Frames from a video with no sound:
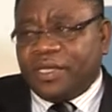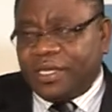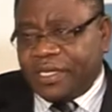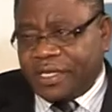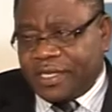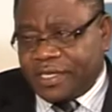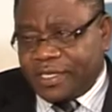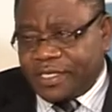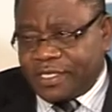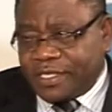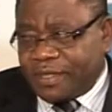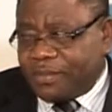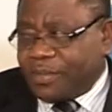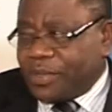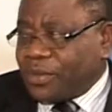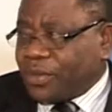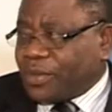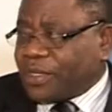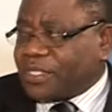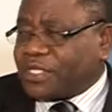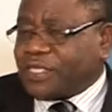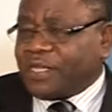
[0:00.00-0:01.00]
discipline
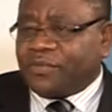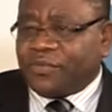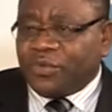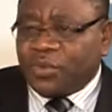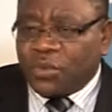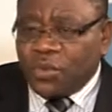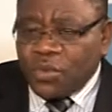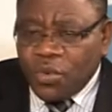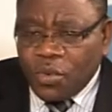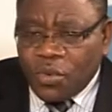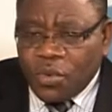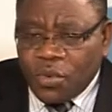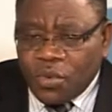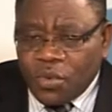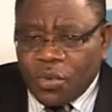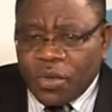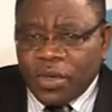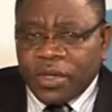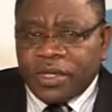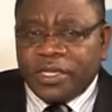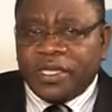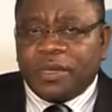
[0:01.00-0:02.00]
yourself, know
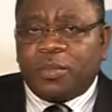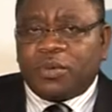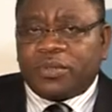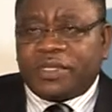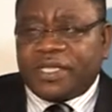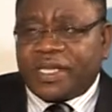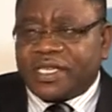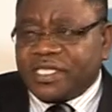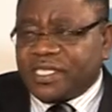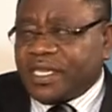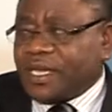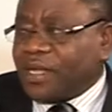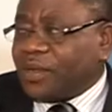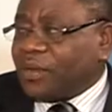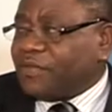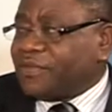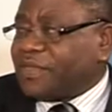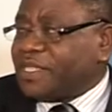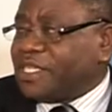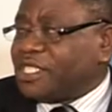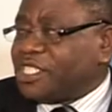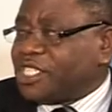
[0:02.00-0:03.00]
the potential of
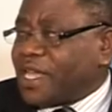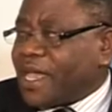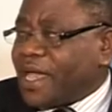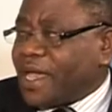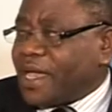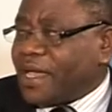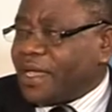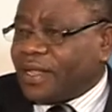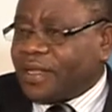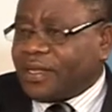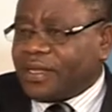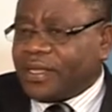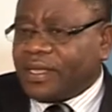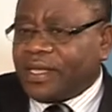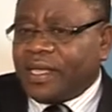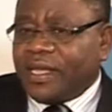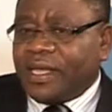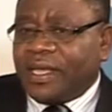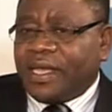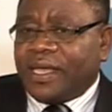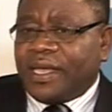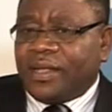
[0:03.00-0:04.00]
the child,
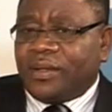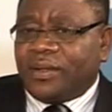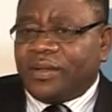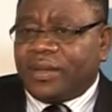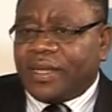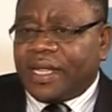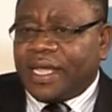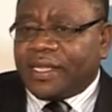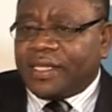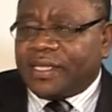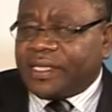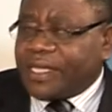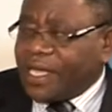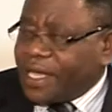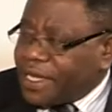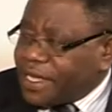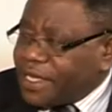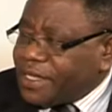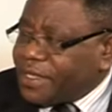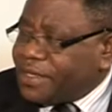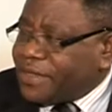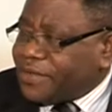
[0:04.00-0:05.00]
and take
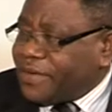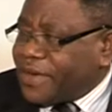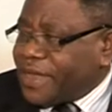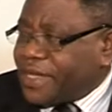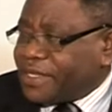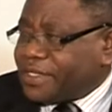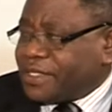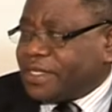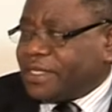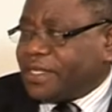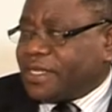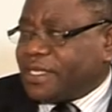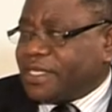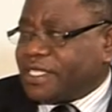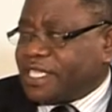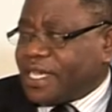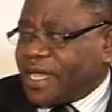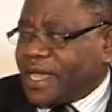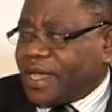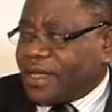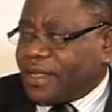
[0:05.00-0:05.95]
interest in the child.